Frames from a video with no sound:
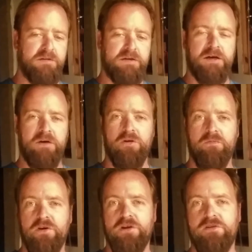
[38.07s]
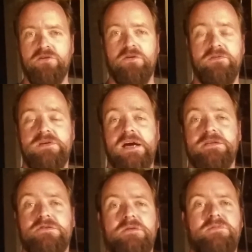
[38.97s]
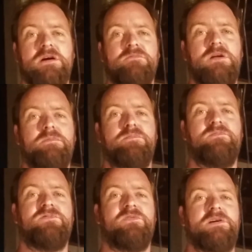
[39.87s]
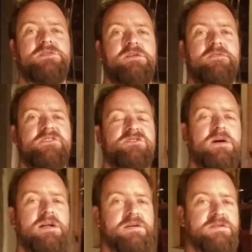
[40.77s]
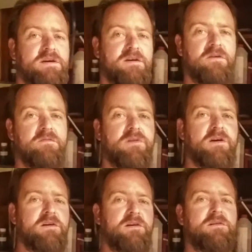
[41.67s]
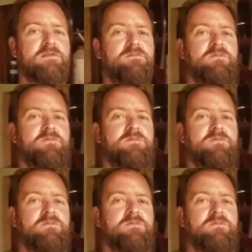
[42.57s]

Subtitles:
What I'm going to do, tax time coming up for us here in Australia, so I'm going to,